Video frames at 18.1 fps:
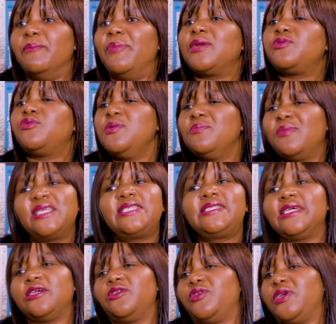But we
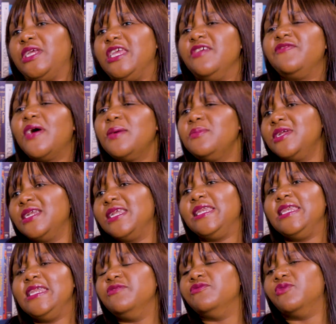must agree, if I'm going
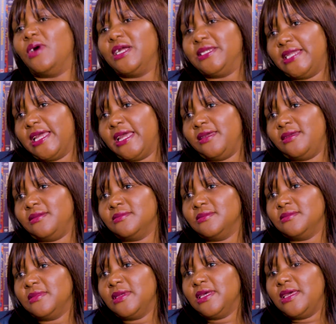to leave one day,
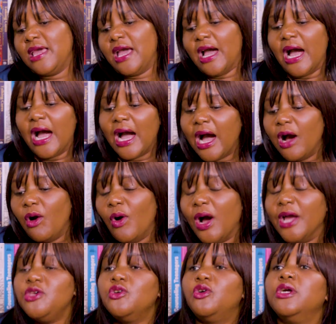how
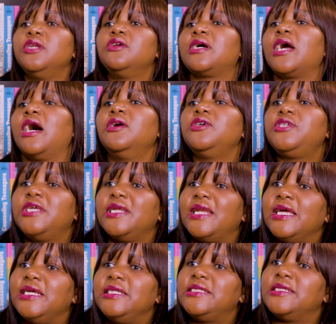are you going to
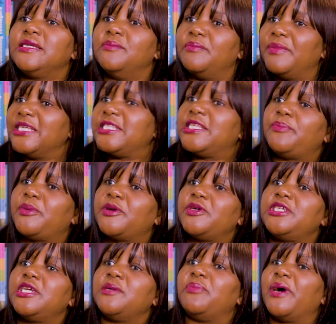calculate my
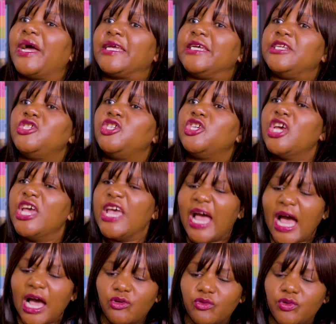separation package?
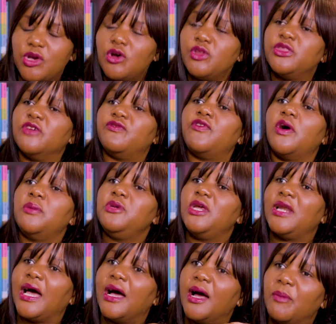Wow. Agree on the
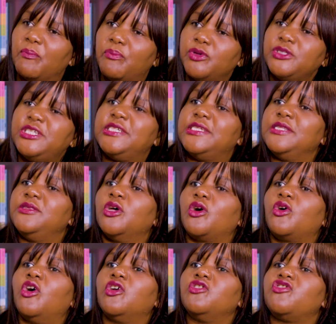formula, put it in
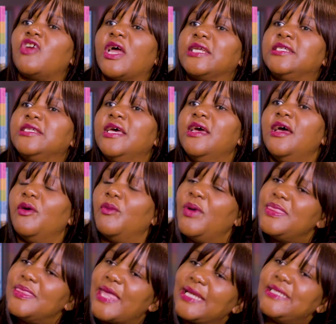the contract.
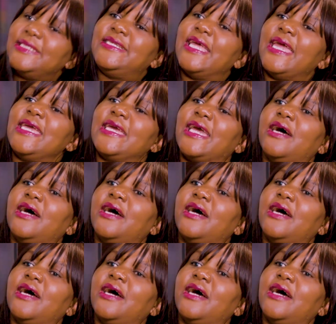When that day